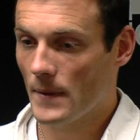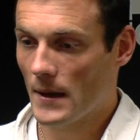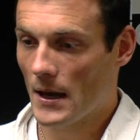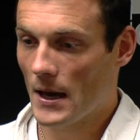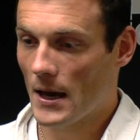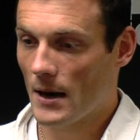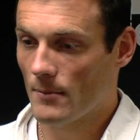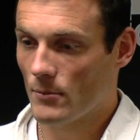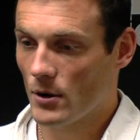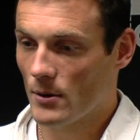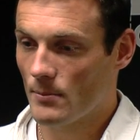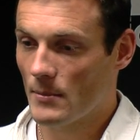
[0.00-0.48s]

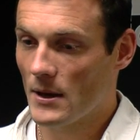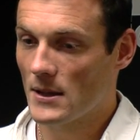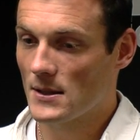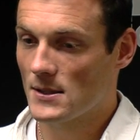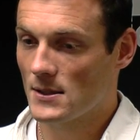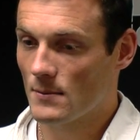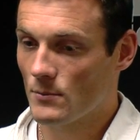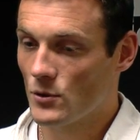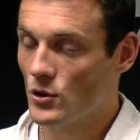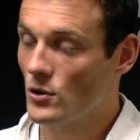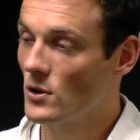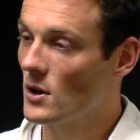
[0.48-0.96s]
I
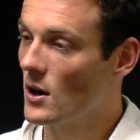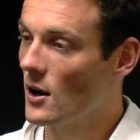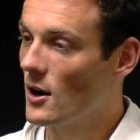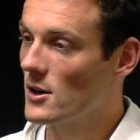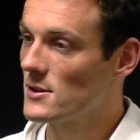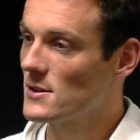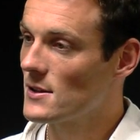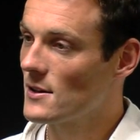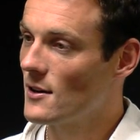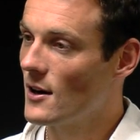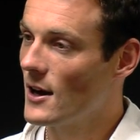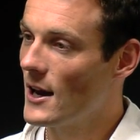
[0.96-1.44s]
met some new
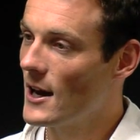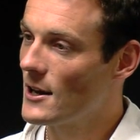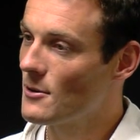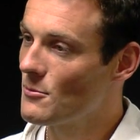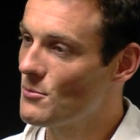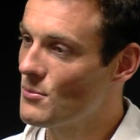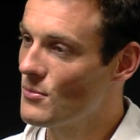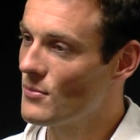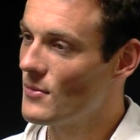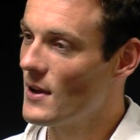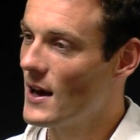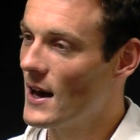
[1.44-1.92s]
guys that I
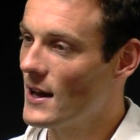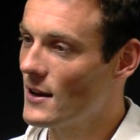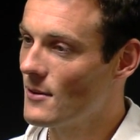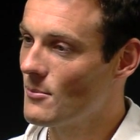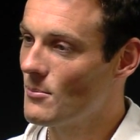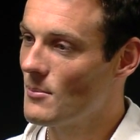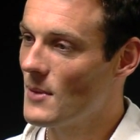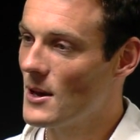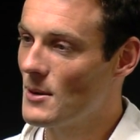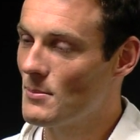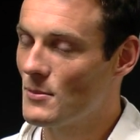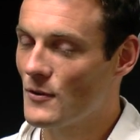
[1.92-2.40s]

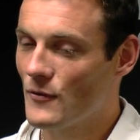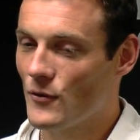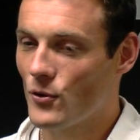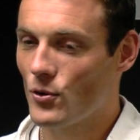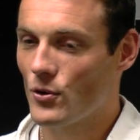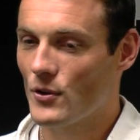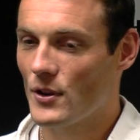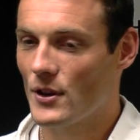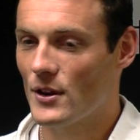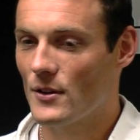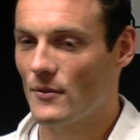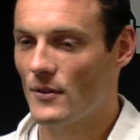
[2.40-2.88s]
hadn't met
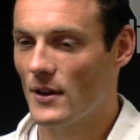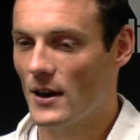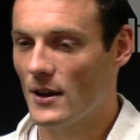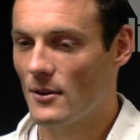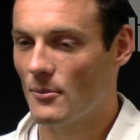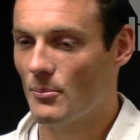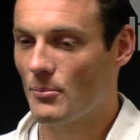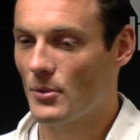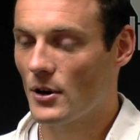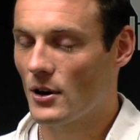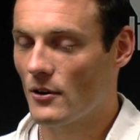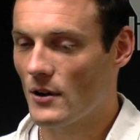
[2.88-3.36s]
before that
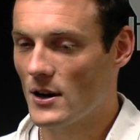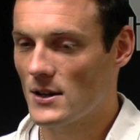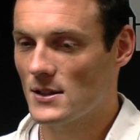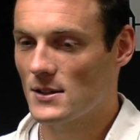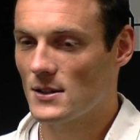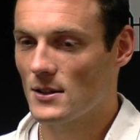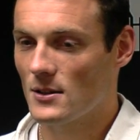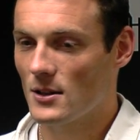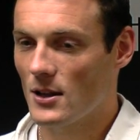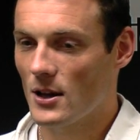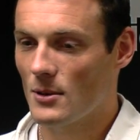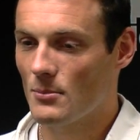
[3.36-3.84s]
had
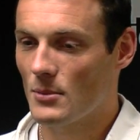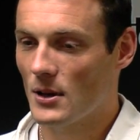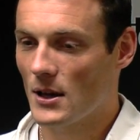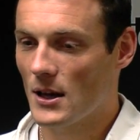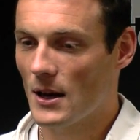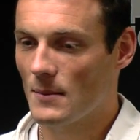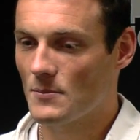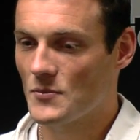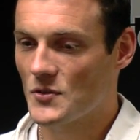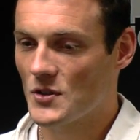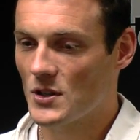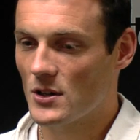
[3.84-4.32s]
progressed and
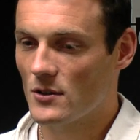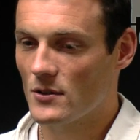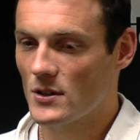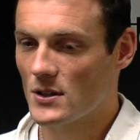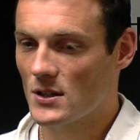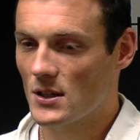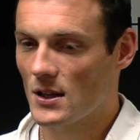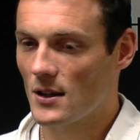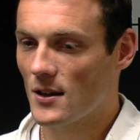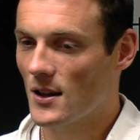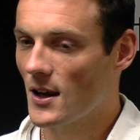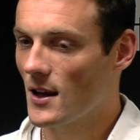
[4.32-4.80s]
become
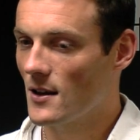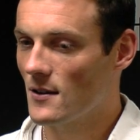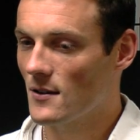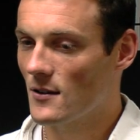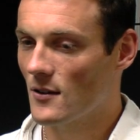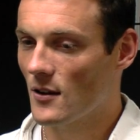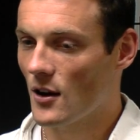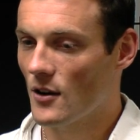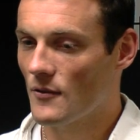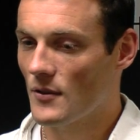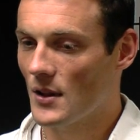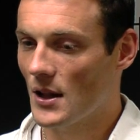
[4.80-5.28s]
serious
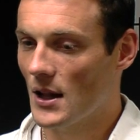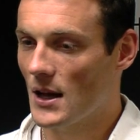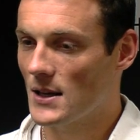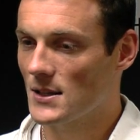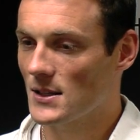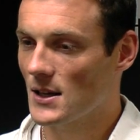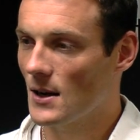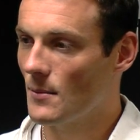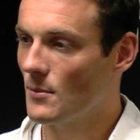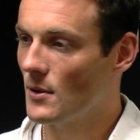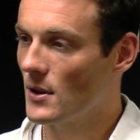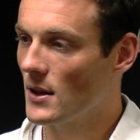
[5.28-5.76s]
contenders over the
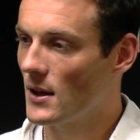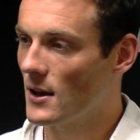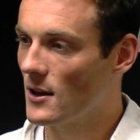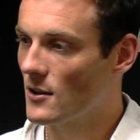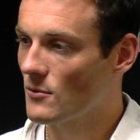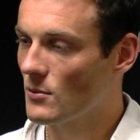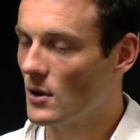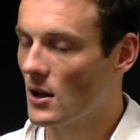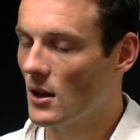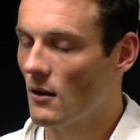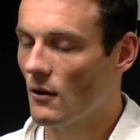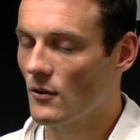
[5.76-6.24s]
last couple of
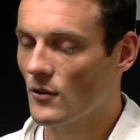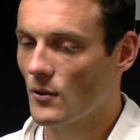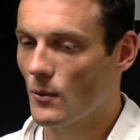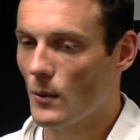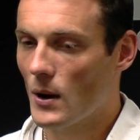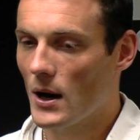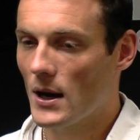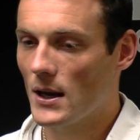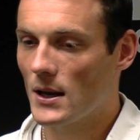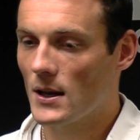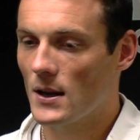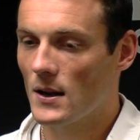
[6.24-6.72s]
years while I was
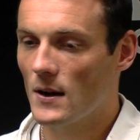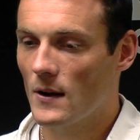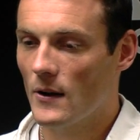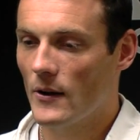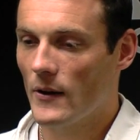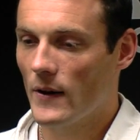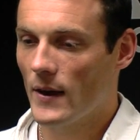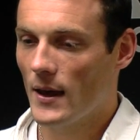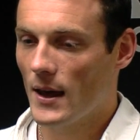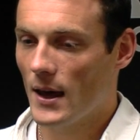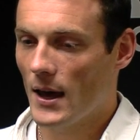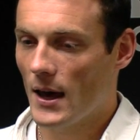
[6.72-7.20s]
away,
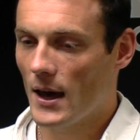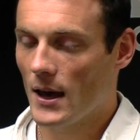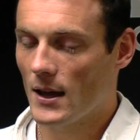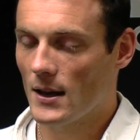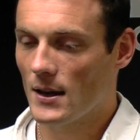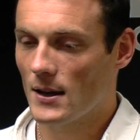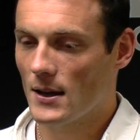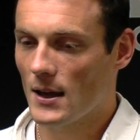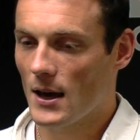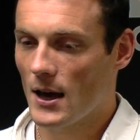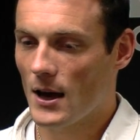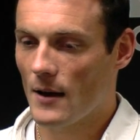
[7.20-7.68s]

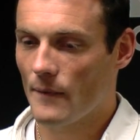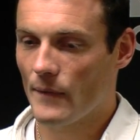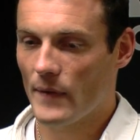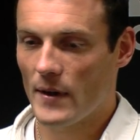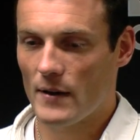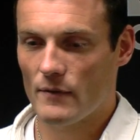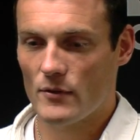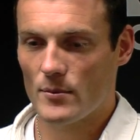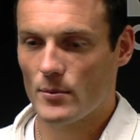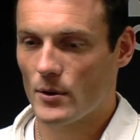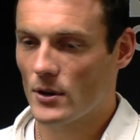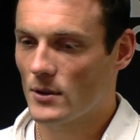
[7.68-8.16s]
and
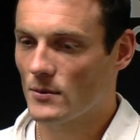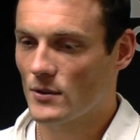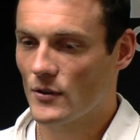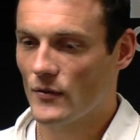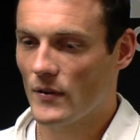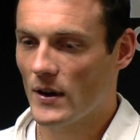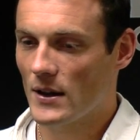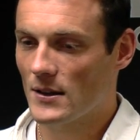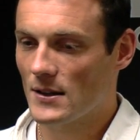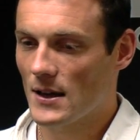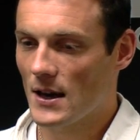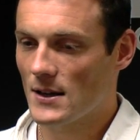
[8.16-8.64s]
everybody
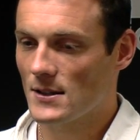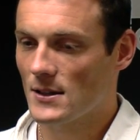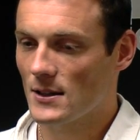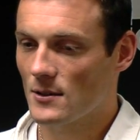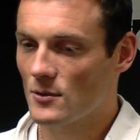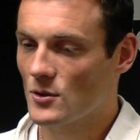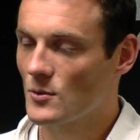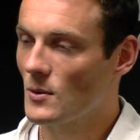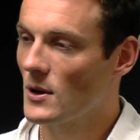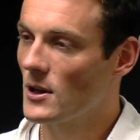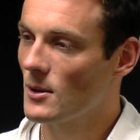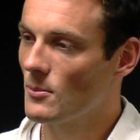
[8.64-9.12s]
was
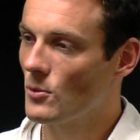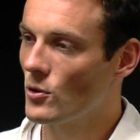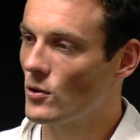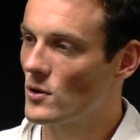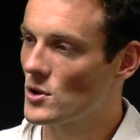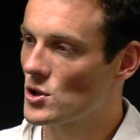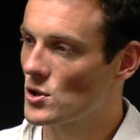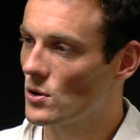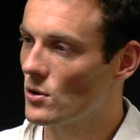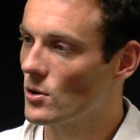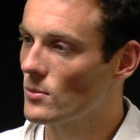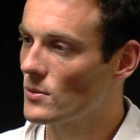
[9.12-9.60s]
fantastic. It was one of the
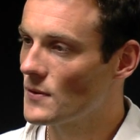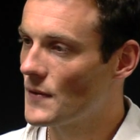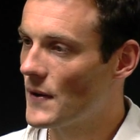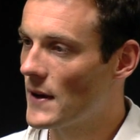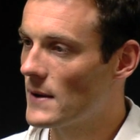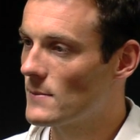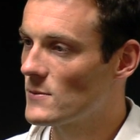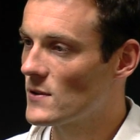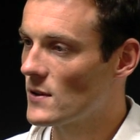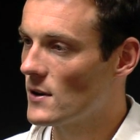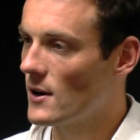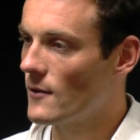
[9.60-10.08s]
more enjoyable
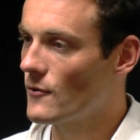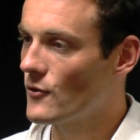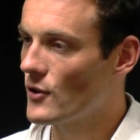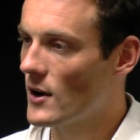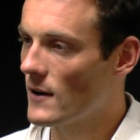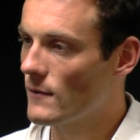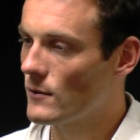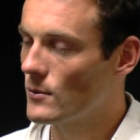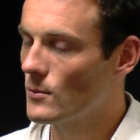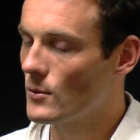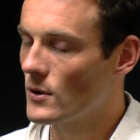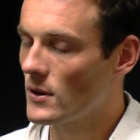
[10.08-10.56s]
teams that I've
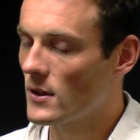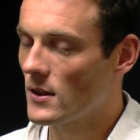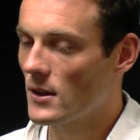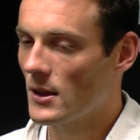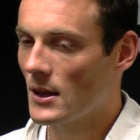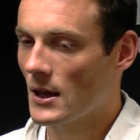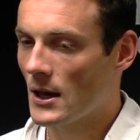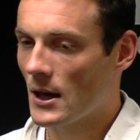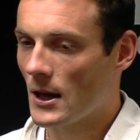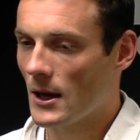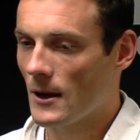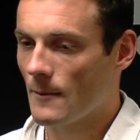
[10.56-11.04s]
travelled
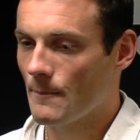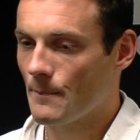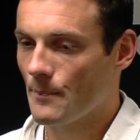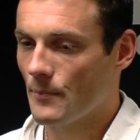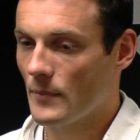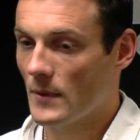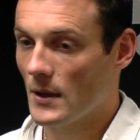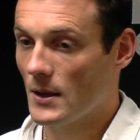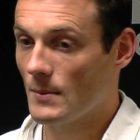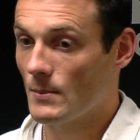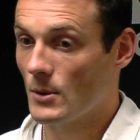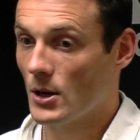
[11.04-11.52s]
with
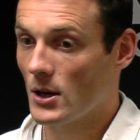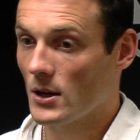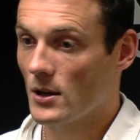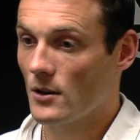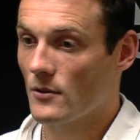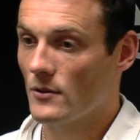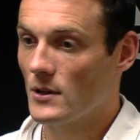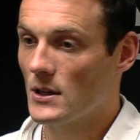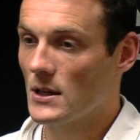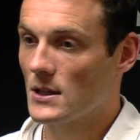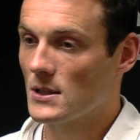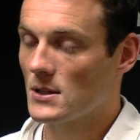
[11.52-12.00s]
in my
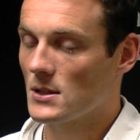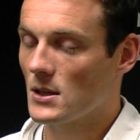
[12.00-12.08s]
career.